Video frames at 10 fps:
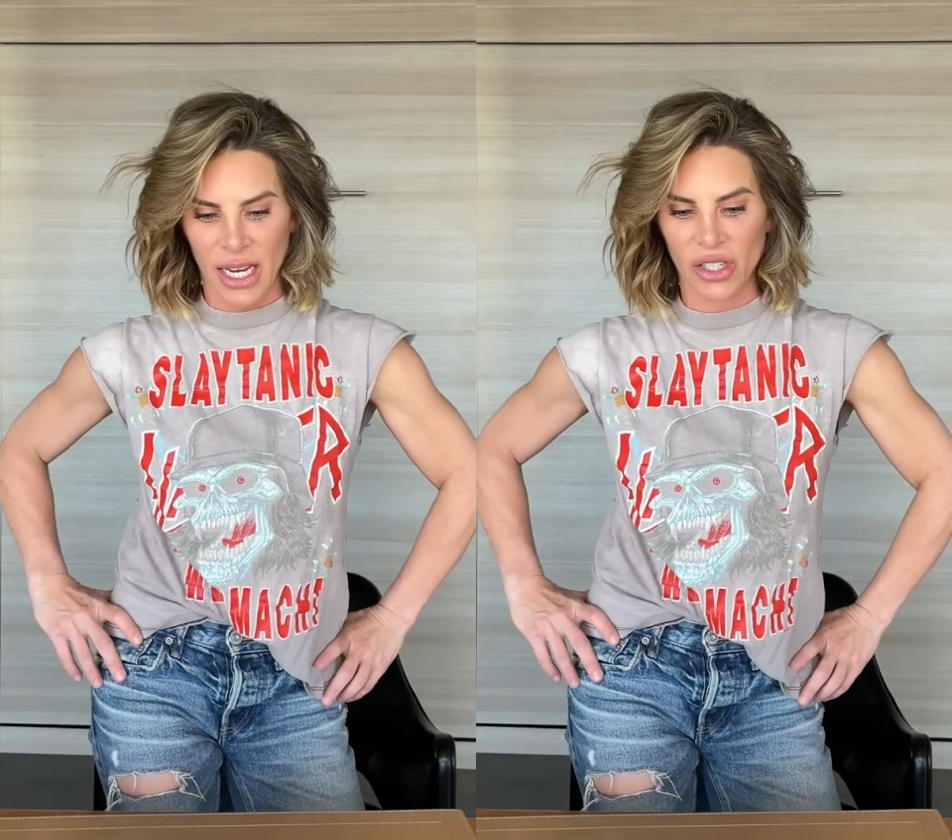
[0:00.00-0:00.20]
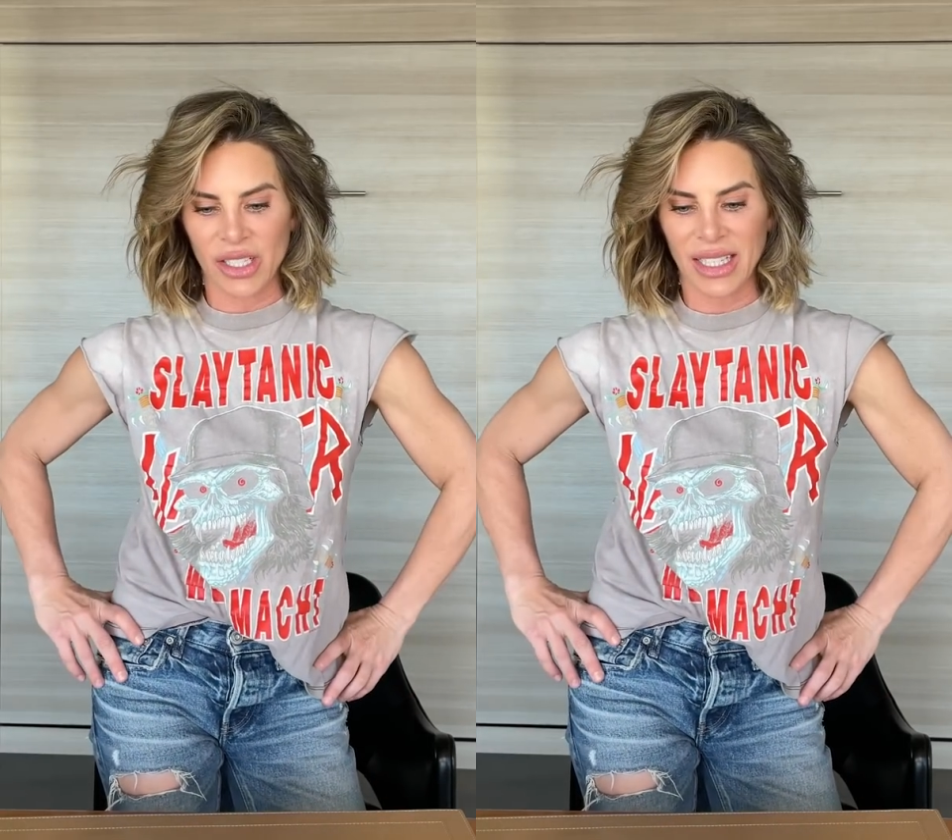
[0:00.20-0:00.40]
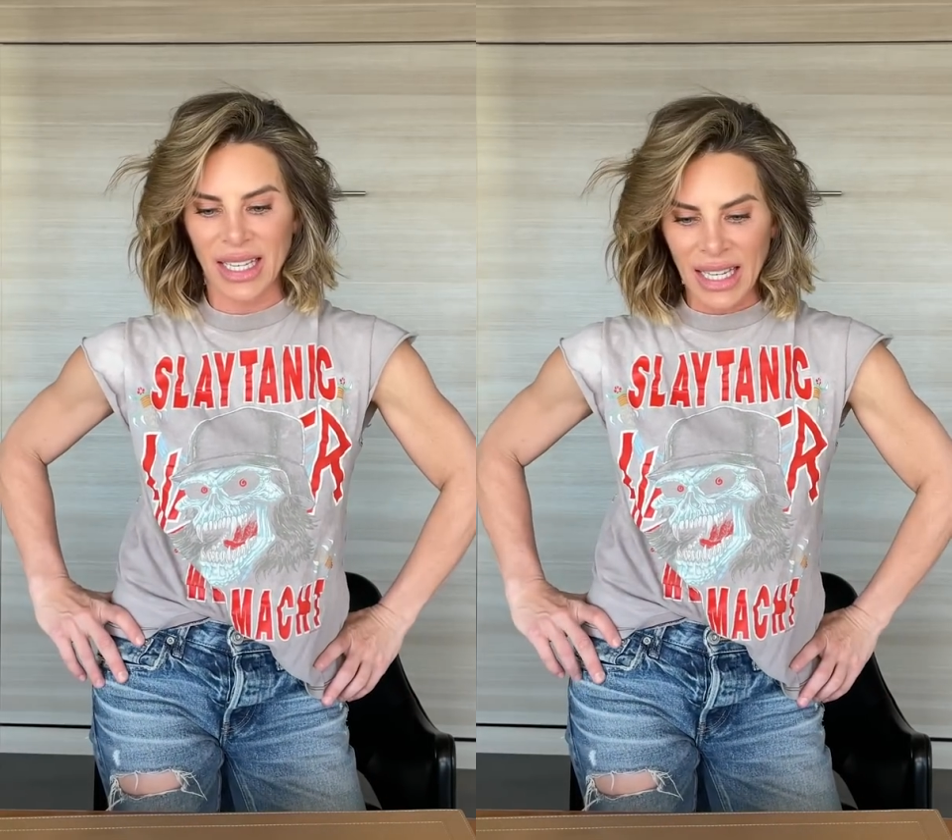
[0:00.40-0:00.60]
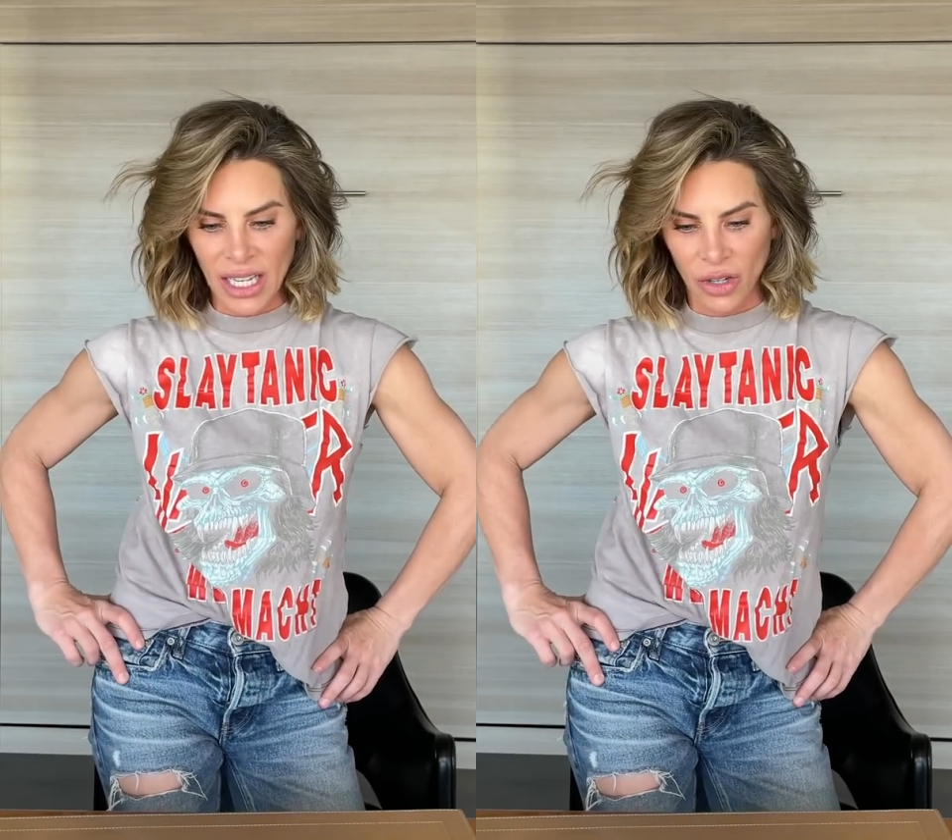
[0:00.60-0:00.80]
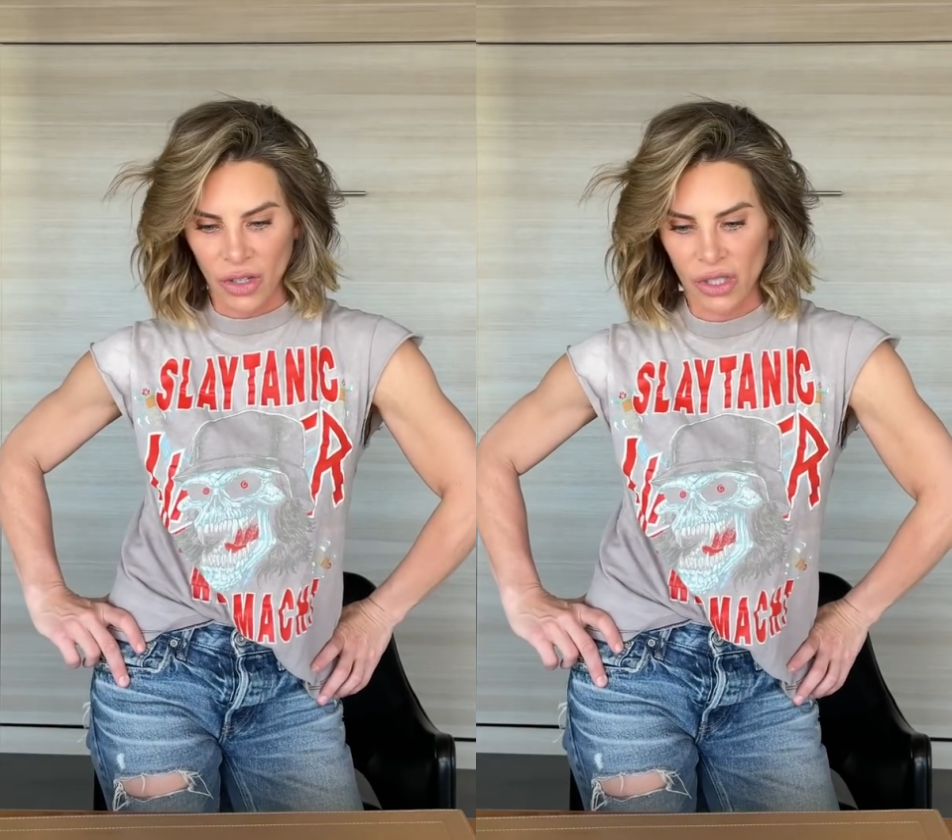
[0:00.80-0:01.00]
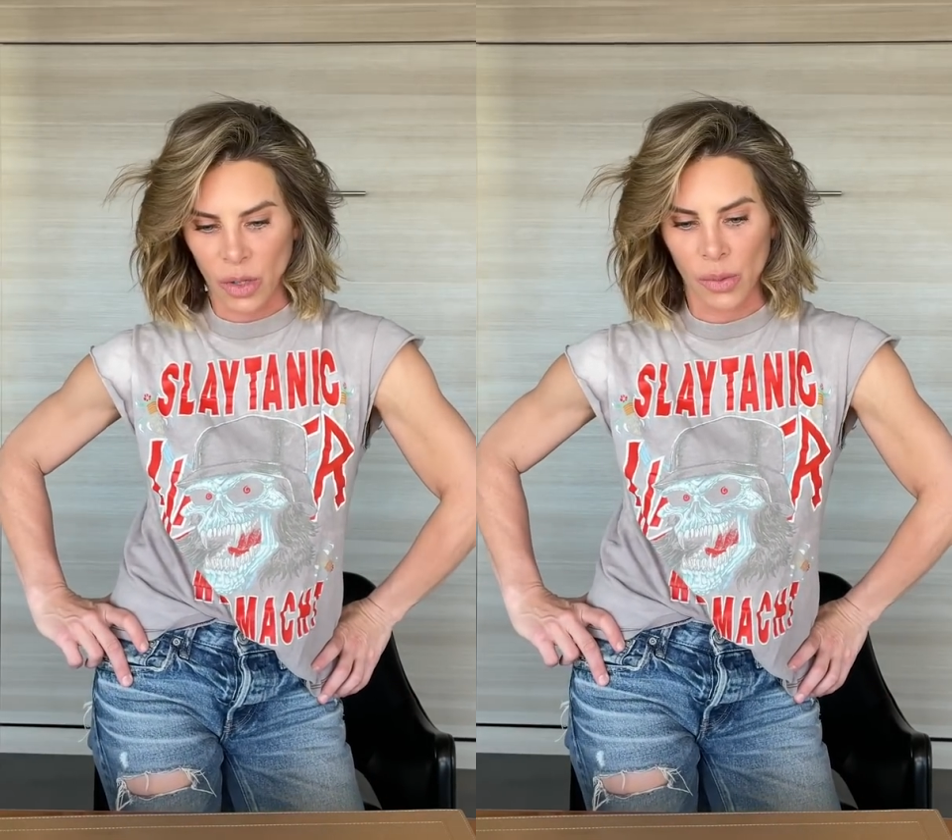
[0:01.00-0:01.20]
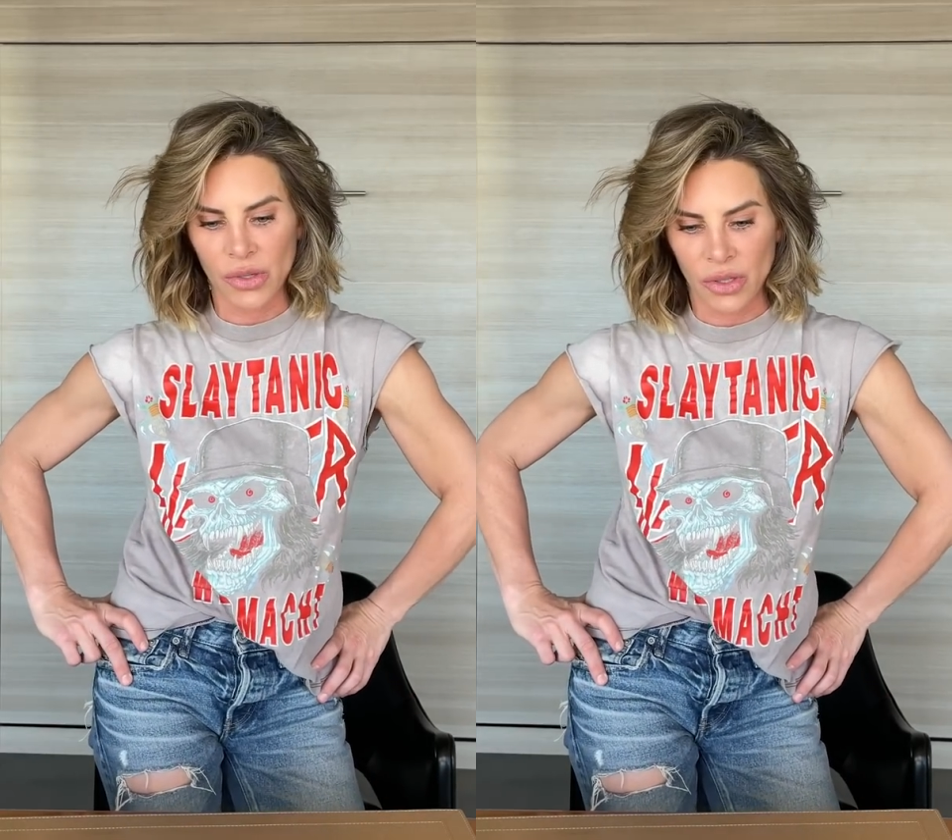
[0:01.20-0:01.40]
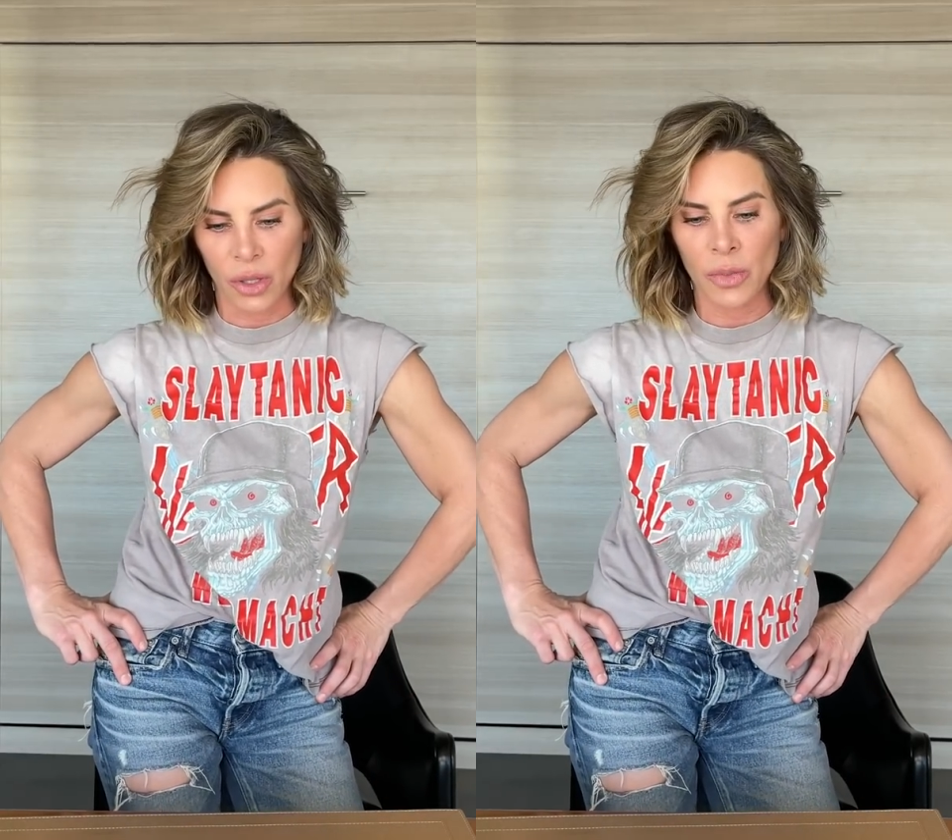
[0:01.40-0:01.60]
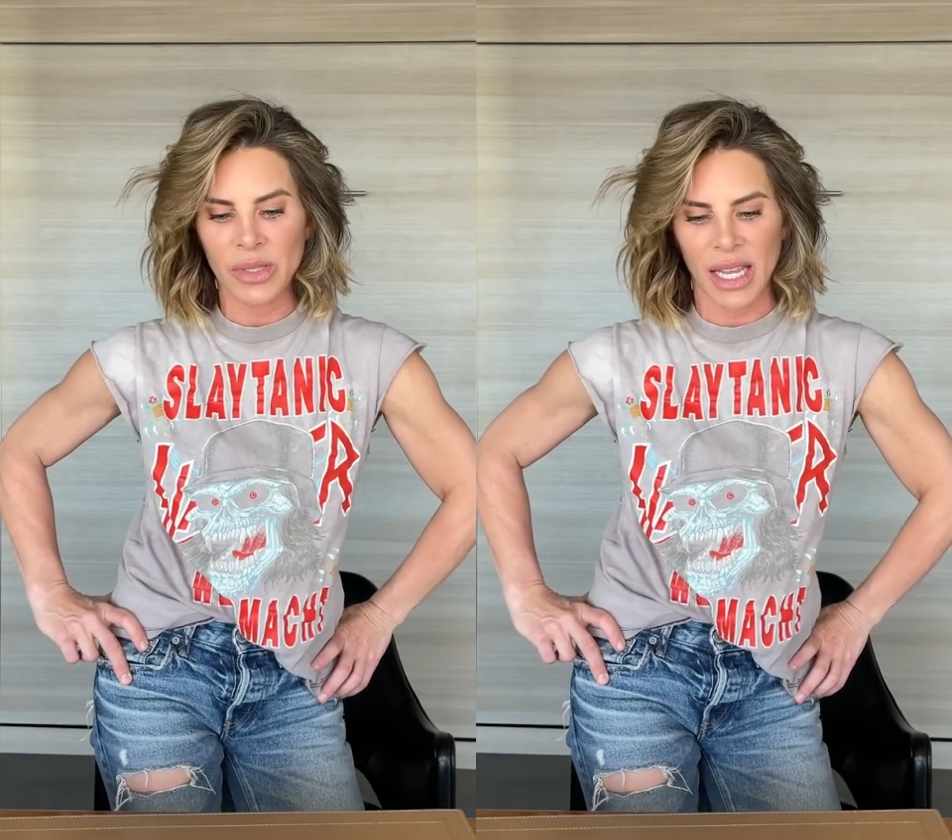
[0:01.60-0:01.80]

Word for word: and she's eager to resume